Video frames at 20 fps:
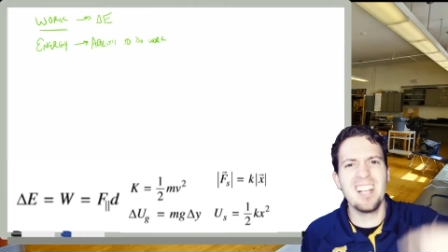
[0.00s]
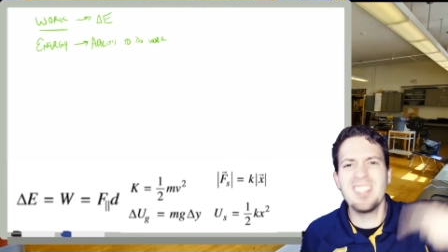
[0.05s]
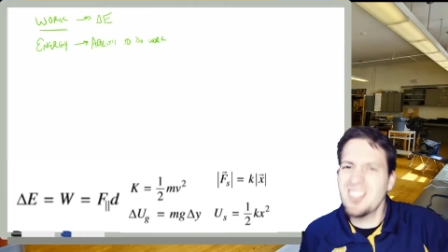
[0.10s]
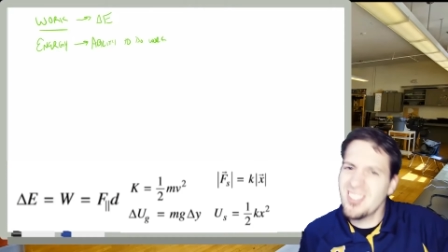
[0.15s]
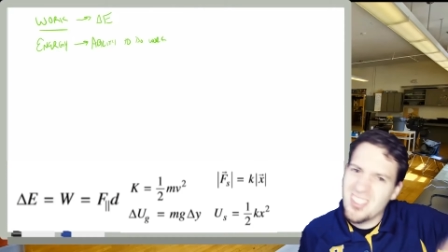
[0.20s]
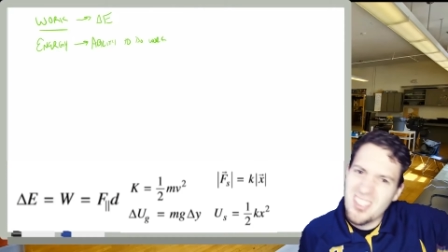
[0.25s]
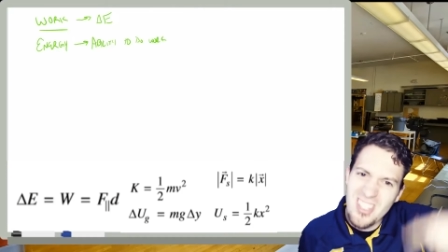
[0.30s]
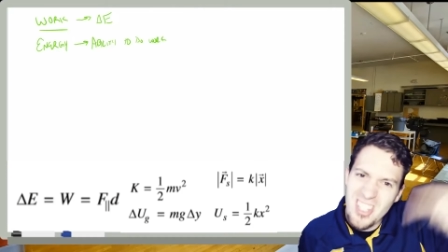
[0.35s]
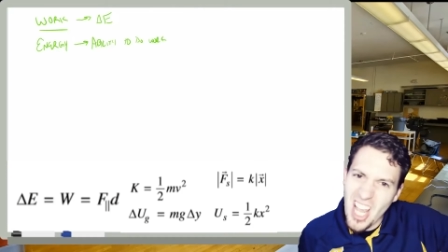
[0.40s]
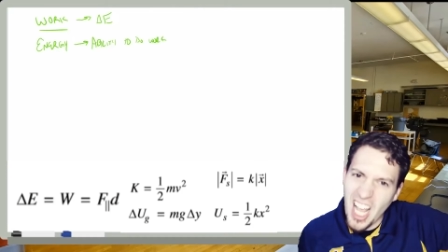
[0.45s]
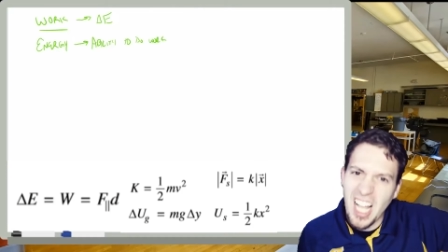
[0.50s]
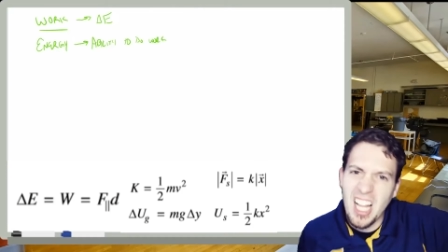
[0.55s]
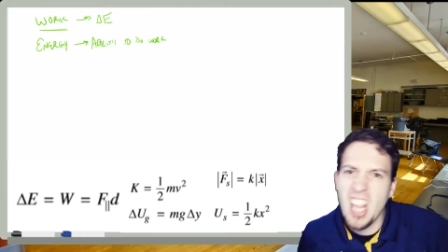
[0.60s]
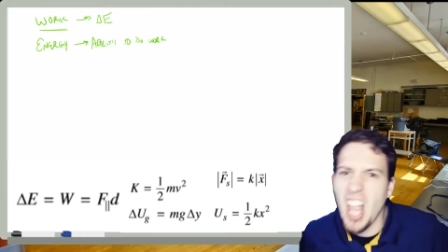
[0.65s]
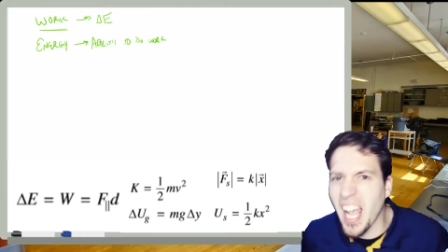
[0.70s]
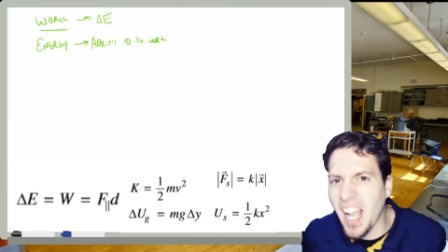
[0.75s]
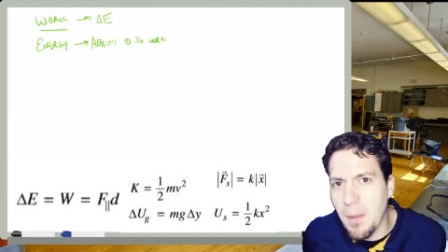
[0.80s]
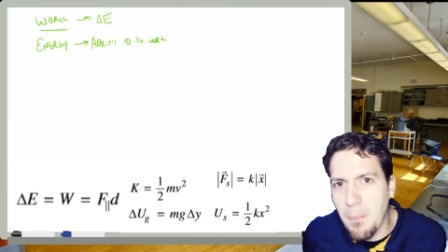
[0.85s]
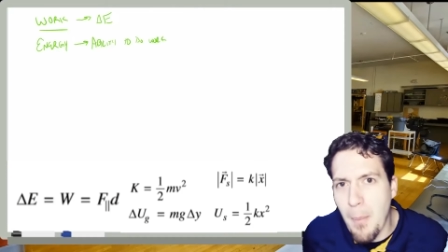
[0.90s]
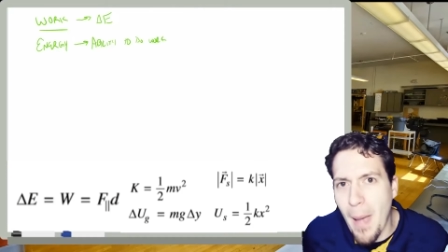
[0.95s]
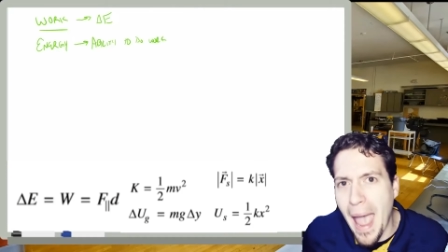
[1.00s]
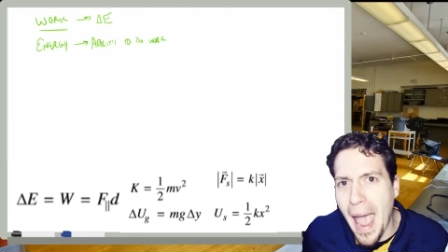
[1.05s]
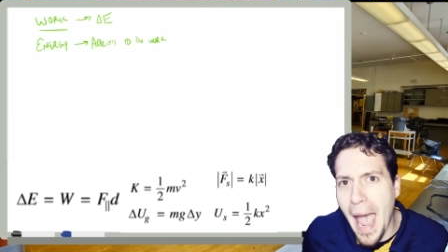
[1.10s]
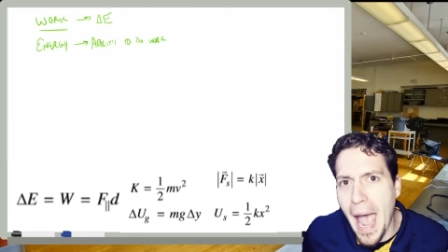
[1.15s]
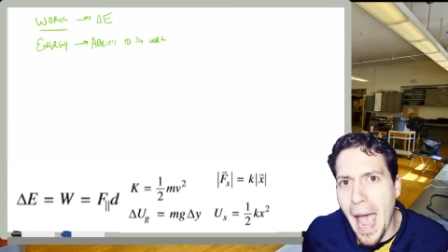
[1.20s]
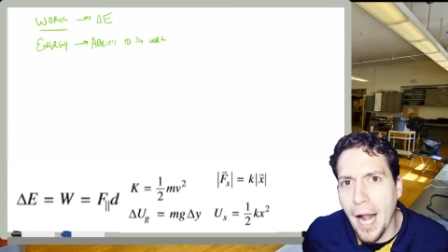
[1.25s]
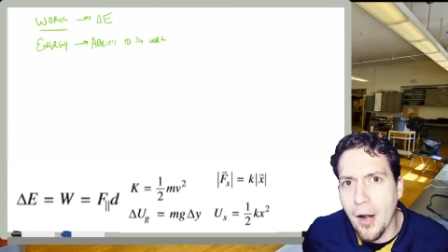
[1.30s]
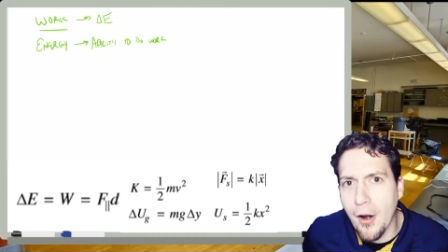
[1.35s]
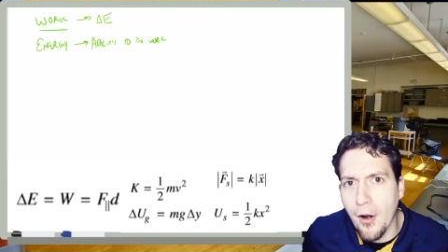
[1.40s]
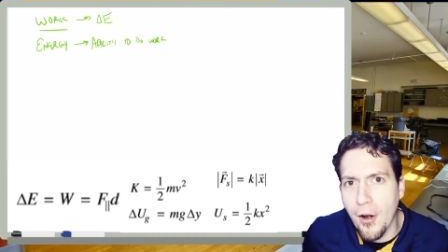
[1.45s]
cyclic
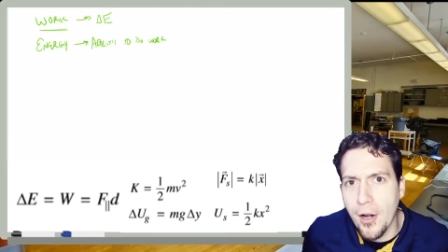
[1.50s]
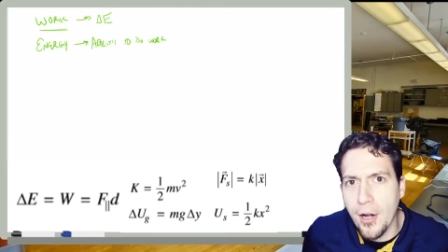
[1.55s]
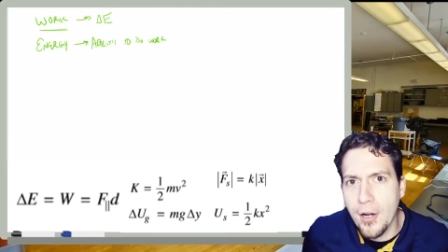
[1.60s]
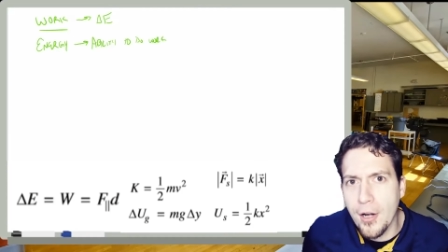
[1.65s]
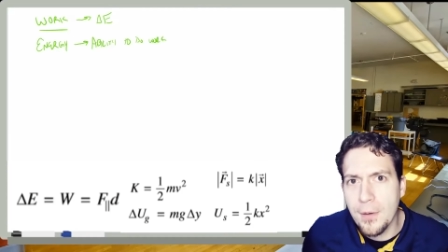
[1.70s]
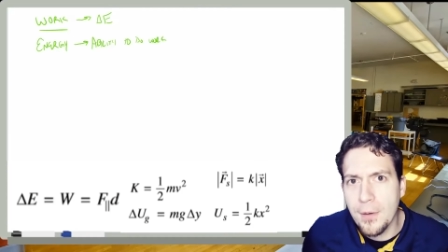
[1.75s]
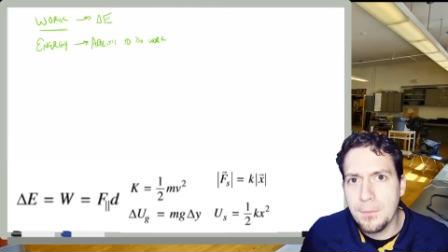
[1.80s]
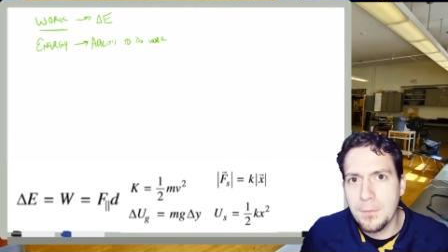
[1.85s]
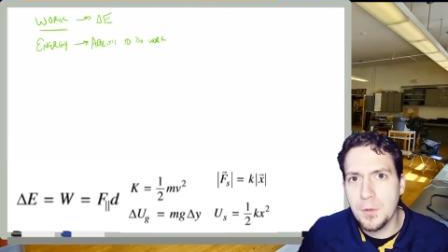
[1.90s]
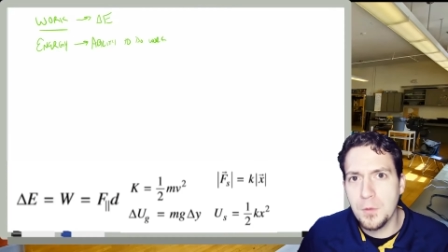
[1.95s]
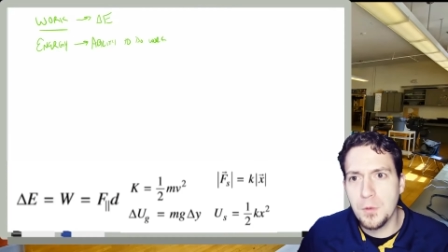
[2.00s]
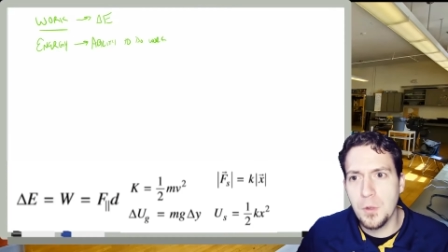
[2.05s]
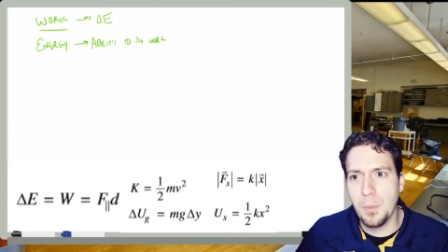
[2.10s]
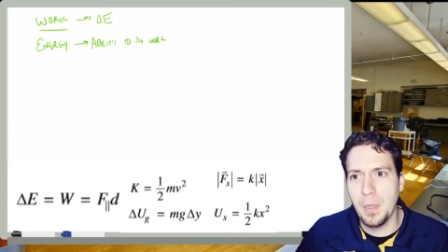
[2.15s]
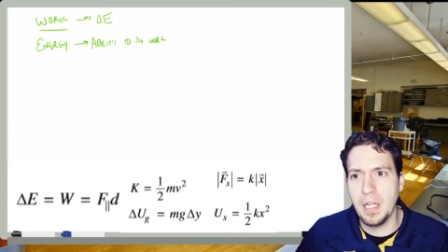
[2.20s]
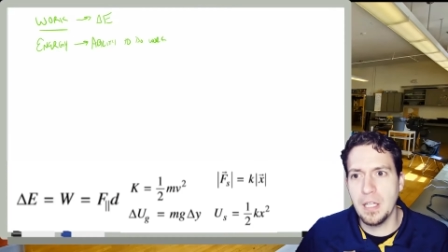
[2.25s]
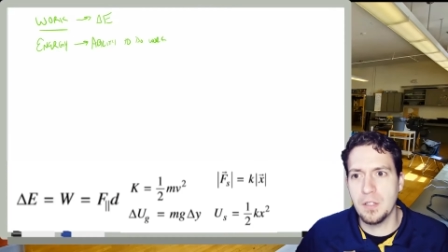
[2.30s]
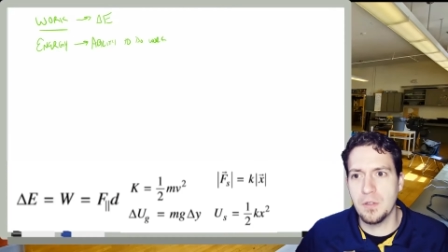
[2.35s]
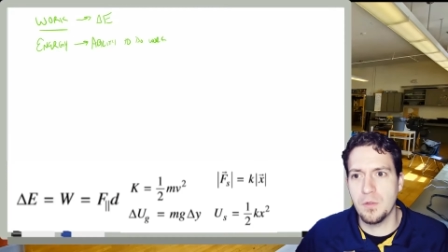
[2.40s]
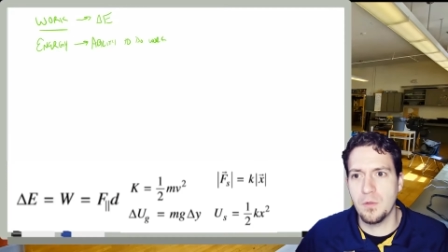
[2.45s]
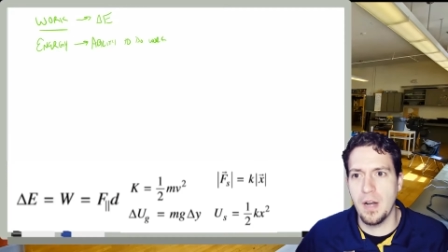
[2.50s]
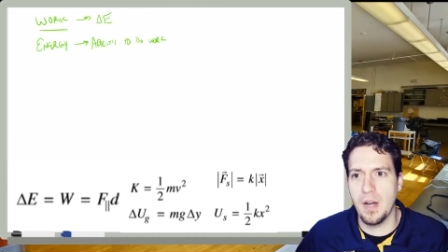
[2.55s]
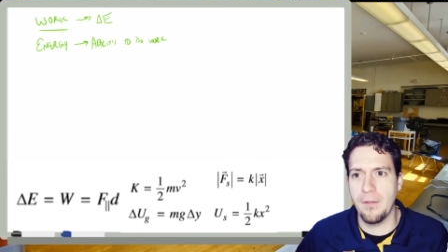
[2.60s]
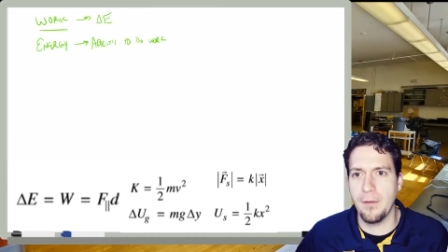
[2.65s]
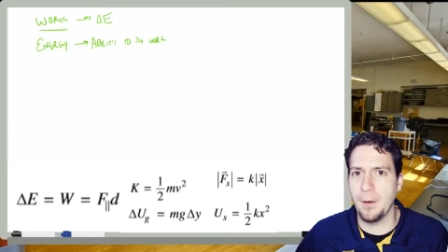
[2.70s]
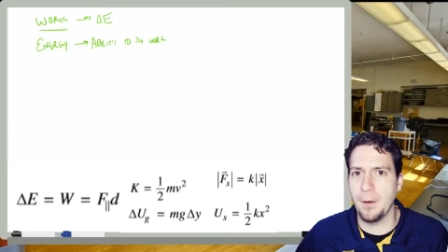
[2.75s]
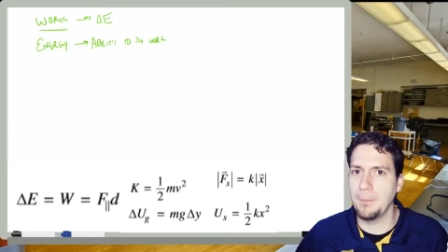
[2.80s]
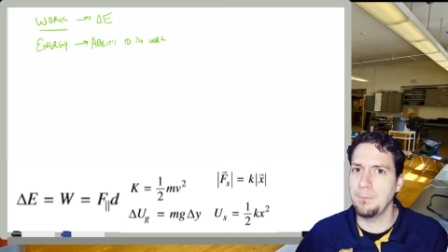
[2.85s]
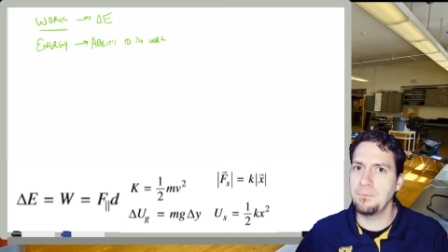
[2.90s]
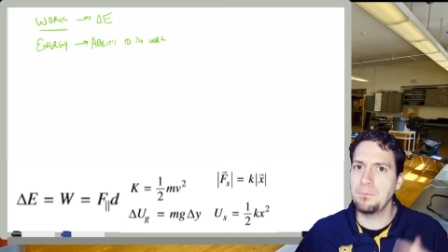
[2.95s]
pattern. This repeats
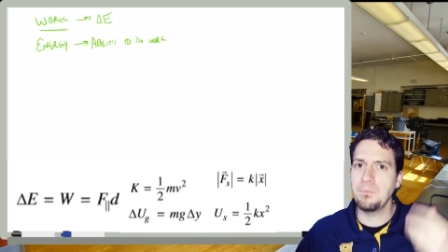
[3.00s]
forever.